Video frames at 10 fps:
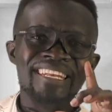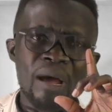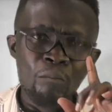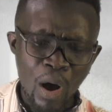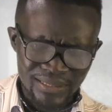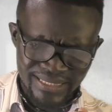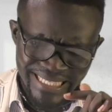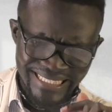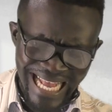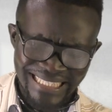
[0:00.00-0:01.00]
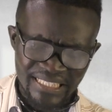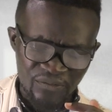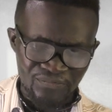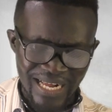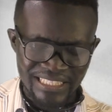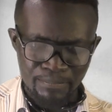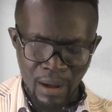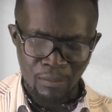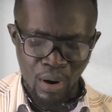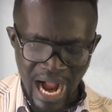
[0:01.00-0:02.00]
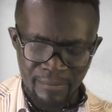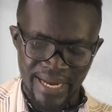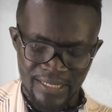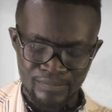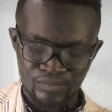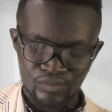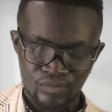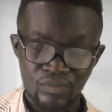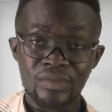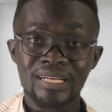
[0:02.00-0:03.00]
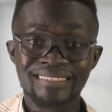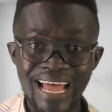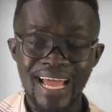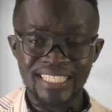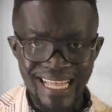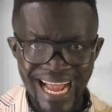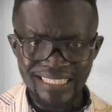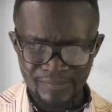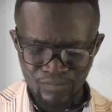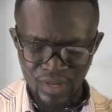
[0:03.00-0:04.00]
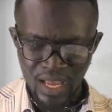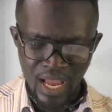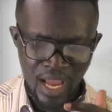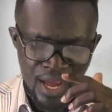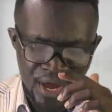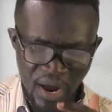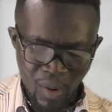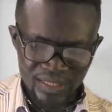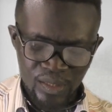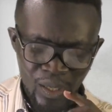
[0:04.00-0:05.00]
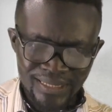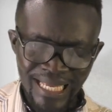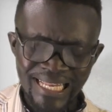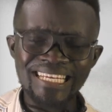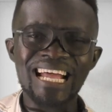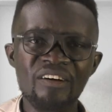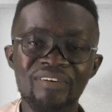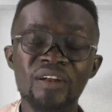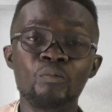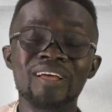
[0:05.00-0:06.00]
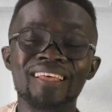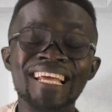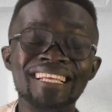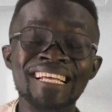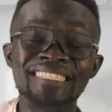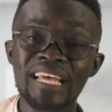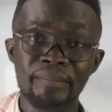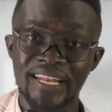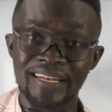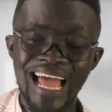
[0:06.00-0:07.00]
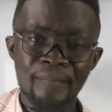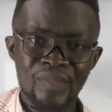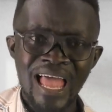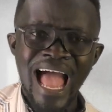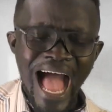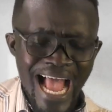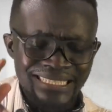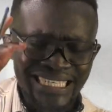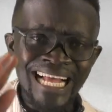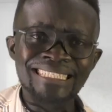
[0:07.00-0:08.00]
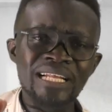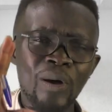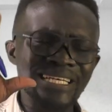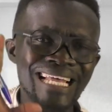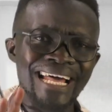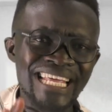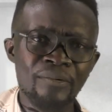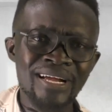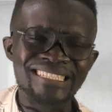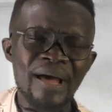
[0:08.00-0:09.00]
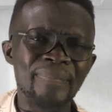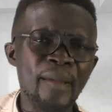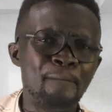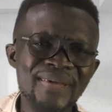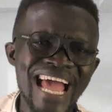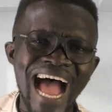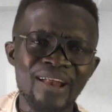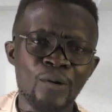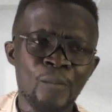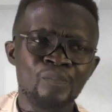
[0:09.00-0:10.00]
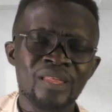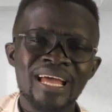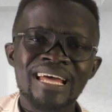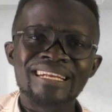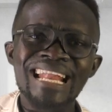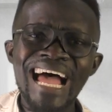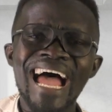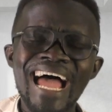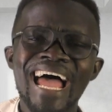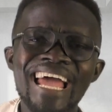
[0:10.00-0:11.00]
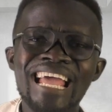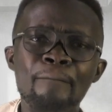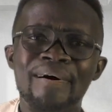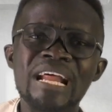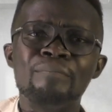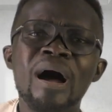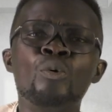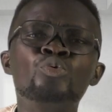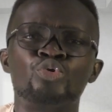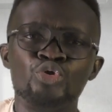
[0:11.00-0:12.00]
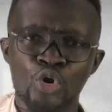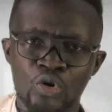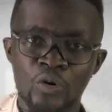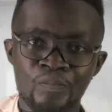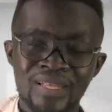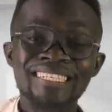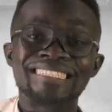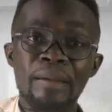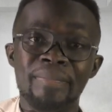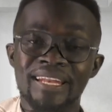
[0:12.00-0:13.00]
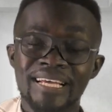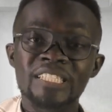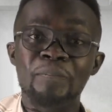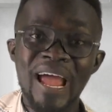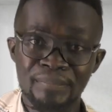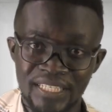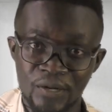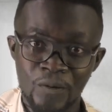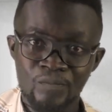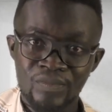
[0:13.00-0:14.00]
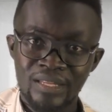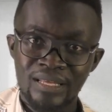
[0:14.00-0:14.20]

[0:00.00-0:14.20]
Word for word: The most disgusting fact about Muhammad that is that he was constantly covered with in, in semen. A science and always had you in a big piano. Now, I have better mahoons, you know, semen, sperms, no,